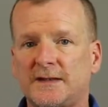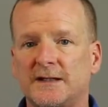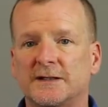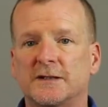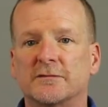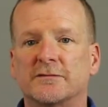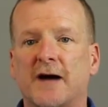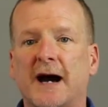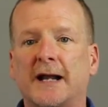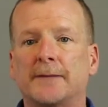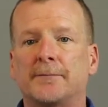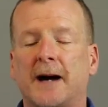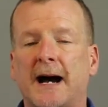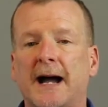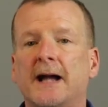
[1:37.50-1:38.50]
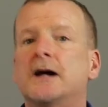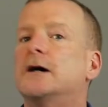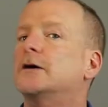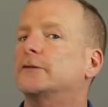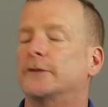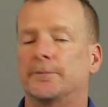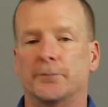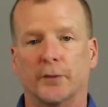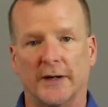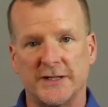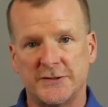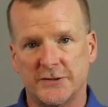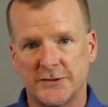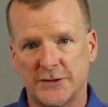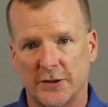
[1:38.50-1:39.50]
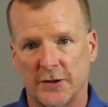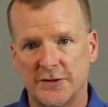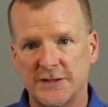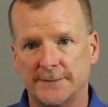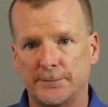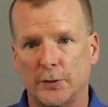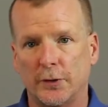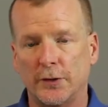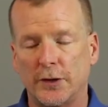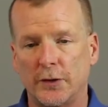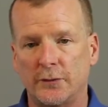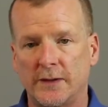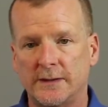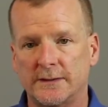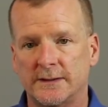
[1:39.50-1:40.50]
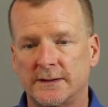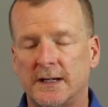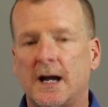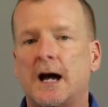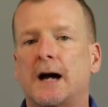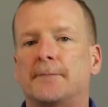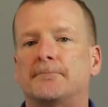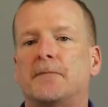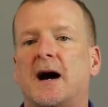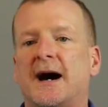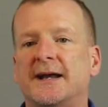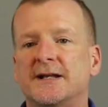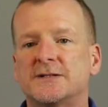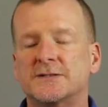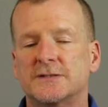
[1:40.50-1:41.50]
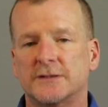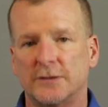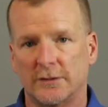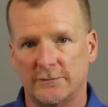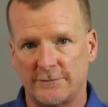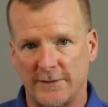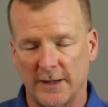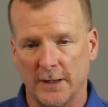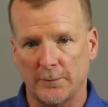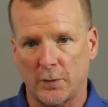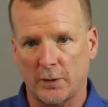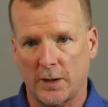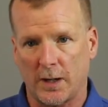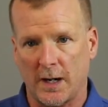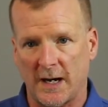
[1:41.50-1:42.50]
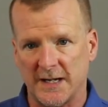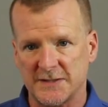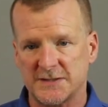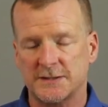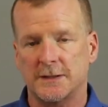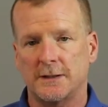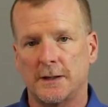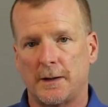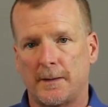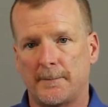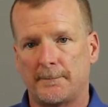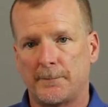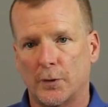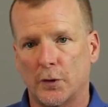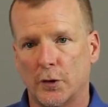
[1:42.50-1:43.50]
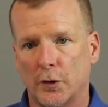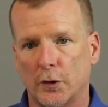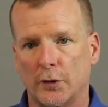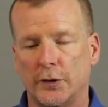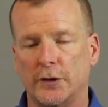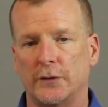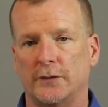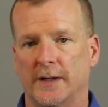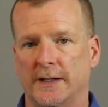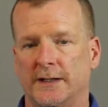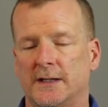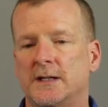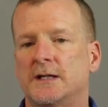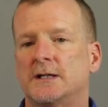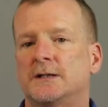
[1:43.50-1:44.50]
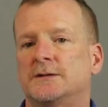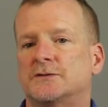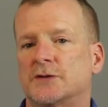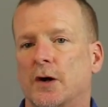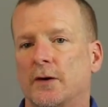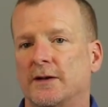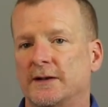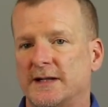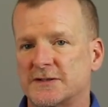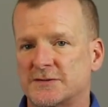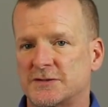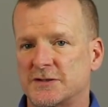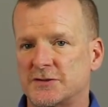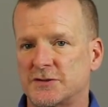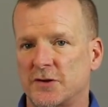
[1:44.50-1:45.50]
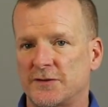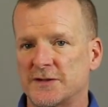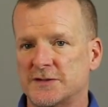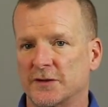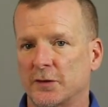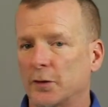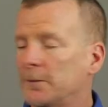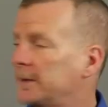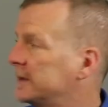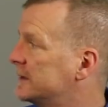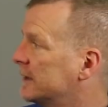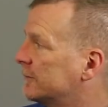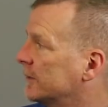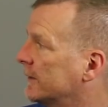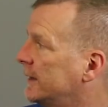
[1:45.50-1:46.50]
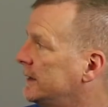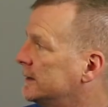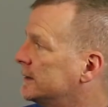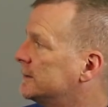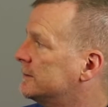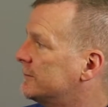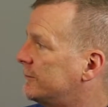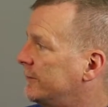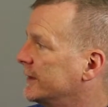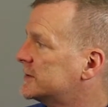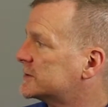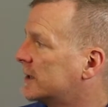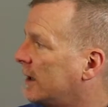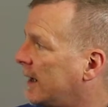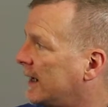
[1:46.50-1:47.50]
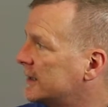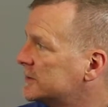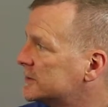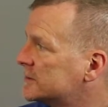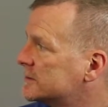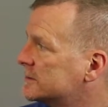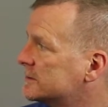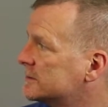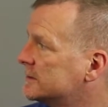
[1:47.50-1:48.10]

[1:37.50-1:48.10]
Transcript: divided by the price you're charging per unit minus your variable cost per unit. So let's just show this a little bit differently. Fixed cost